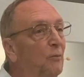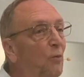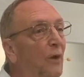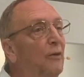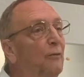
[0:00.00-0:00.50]

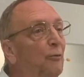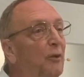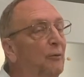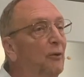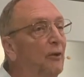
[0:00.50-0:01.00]
wonderful
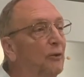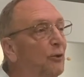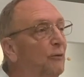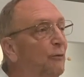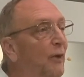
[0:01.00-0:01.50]
people and
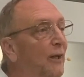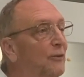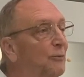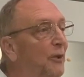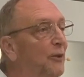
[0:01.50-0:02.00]
good
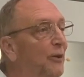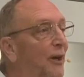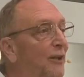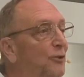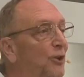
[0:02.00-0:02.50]
friends, but they're not